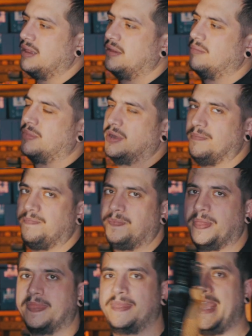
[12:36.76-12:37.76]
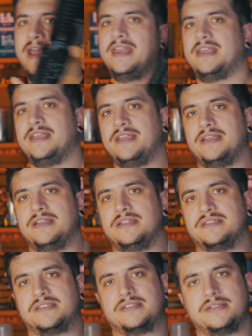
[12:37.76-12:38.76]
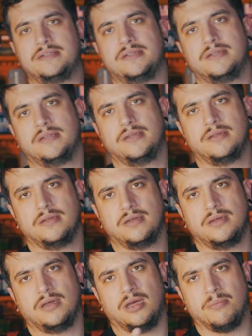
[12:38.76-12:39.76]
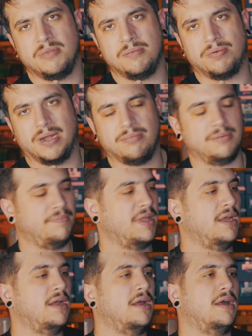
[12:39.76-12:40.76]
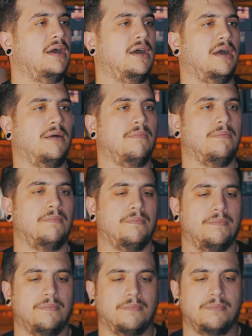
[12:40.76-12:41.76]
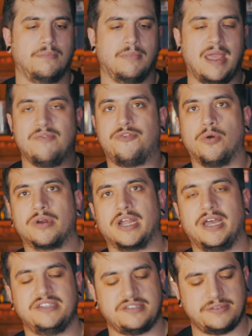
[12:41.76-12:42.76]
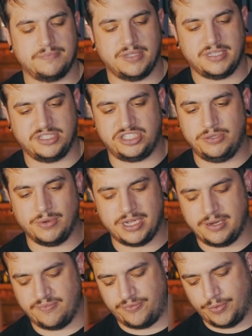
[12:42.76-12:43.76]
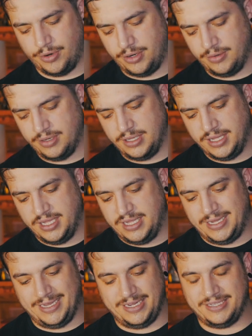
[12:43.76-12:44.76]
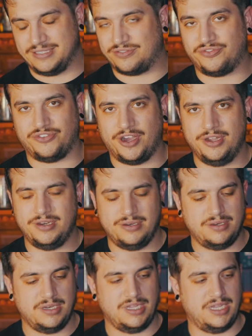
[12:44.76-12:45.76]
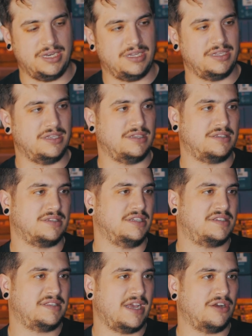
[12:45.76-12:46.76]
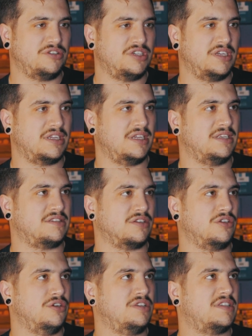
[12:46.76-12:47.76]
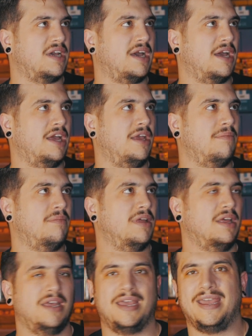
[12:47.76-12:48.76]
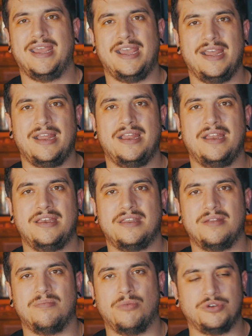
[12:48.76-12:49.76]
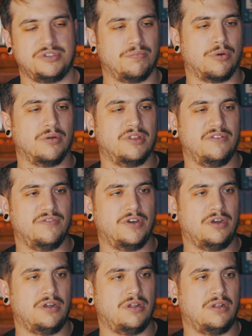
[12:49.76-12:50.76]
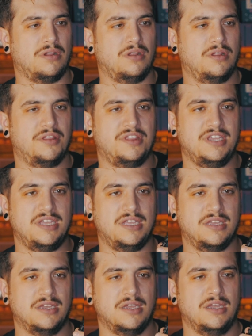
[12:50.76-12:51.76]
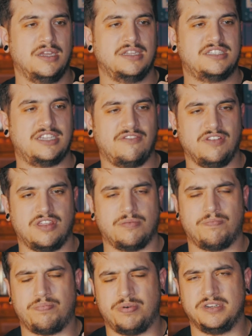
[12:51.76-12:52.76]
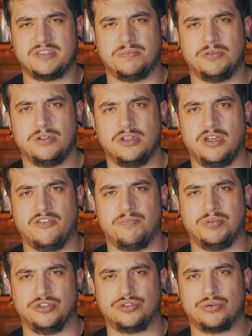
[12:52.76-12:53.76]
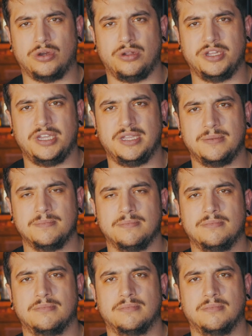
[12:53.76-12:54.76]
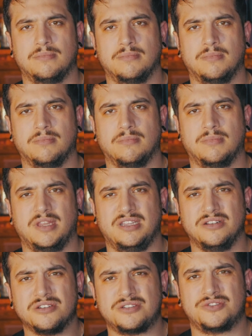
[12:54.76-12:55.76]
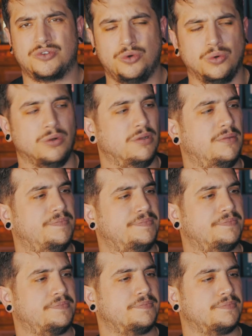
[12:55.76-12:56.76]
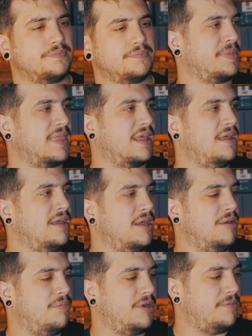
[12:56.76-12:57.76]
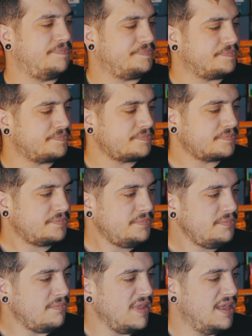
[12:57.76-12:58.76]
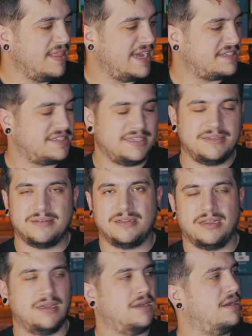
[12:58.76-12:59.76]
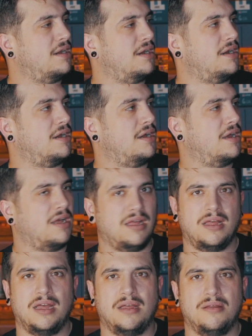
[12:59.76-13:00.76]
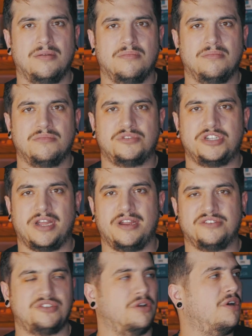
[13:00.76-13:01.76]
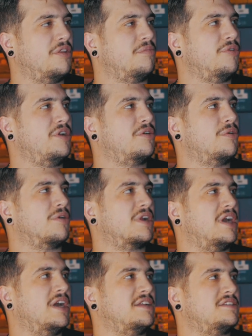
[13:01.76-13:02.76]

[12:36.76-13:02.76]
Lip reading: but that is a me problem. M4, guys, GWOT M4, it is fun, it is nostalgic, it's a good time, and most importantly of all, the 7th principle of patrolling, it looks cool. But that's it. Shout out to all the Marine Corps guys